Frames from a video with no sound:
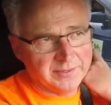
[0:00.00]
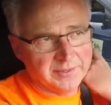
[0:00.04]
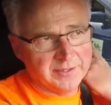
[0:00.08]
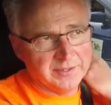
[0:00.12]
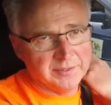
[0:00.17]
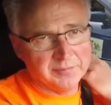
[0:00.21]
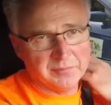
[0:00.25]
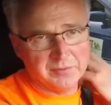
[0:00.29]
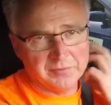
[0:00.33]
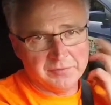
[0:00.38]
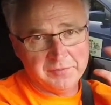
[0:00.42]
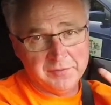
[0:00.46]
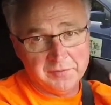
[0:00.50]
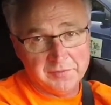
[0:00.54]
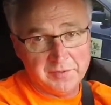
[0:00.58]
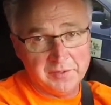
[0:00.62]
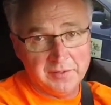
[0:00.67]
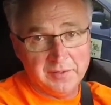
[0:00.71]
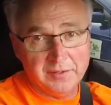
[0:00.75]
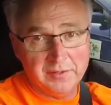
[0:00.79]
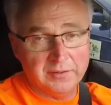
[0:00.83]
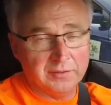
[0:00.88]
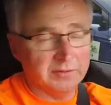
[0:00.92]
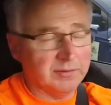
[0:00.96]
get up to
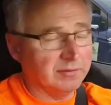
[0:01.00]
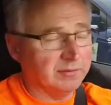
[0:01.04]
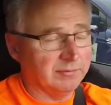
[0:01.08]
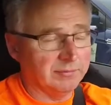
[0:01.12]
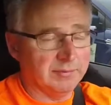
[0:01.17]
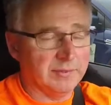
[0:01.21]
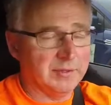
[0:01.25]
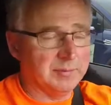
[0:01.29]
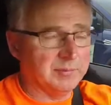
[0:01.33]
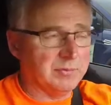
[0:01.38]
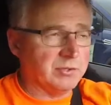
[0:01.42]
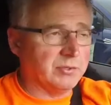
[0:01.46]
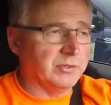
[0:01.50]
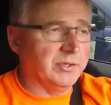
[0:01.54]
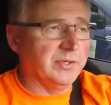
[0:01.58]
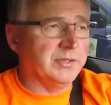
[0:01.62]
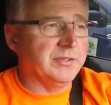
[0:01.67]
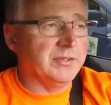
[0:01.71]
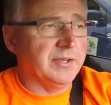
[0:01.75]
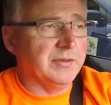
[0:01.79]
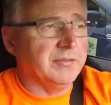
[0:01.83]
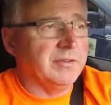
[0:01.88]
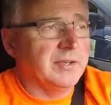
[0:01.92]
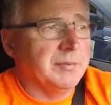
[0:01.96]
70
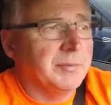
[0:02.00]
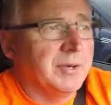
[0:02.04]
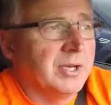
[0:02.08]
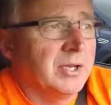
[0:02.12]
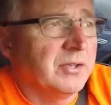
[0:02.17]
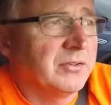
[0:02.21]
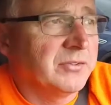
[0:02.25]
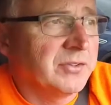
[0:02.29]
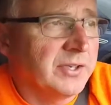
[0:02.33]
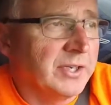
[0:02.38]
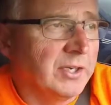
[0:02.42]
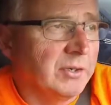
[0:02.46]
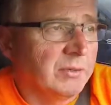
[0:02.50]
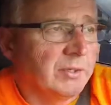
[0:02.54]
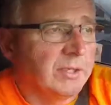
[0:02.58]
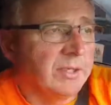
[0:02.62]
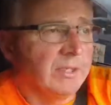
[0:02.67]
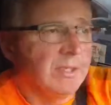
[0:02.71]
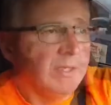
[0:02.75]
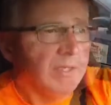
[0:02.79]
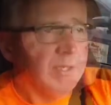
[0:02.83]
miles an hour.